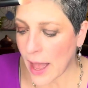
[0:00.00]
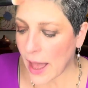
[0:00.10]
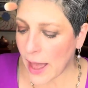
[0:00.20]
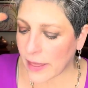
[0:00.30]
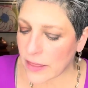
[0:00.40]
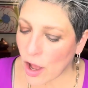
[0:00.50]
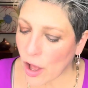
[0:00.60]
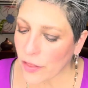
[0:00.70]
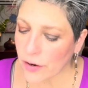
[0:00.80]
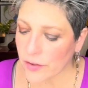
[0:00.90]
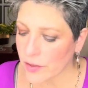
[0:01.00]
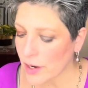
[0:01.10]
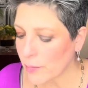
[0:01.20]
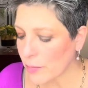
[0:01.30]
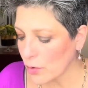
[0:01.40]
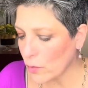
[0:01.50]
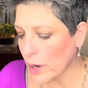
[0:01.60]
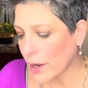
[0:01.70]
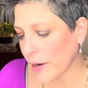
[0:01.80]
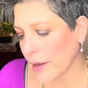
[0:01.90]
The other, the number
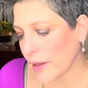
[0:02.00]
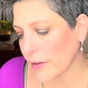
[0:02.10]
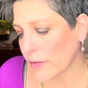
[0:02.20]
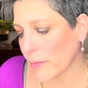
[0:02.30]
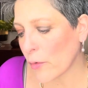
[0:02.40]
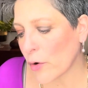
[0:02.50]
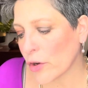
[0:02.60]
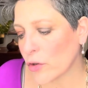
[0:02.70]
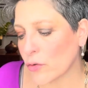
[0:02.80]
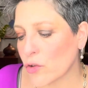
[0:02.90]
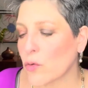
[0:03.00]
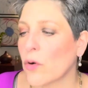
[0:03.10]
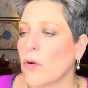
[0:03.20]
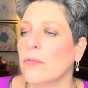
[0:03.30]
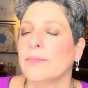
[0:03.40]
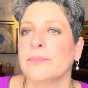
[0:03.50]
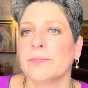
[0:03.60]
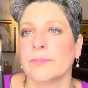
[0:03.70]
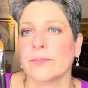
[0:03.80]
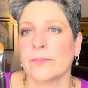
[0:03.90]
one, is a more usual,
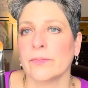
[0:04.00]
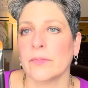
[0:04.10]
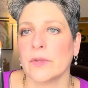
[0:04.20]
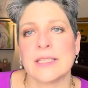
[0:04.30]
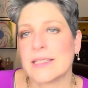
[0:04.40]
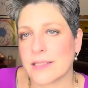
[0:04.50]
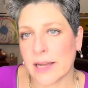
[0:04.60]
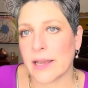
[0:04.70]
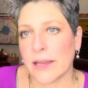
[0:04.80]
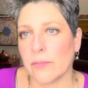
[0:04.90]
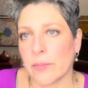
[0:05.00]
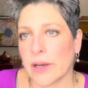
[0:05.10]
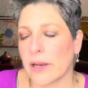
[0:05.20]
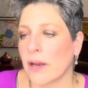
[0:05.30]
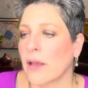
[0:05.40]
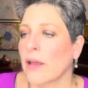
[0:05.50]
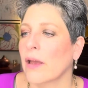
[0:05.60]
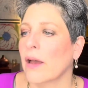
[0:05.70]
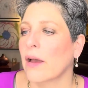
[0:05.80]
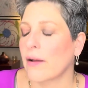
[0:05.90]
this is not it, but
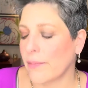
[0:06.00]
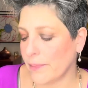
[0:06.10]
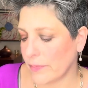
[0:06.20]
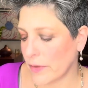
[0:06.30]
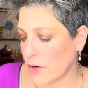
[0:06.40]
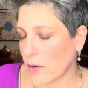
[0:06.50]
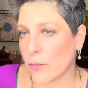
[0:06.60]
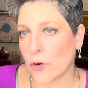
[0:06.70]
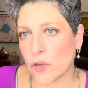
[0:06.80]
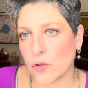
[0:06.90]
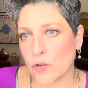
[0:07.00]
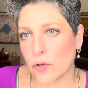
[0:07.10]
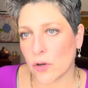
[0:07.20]
you know, a more usual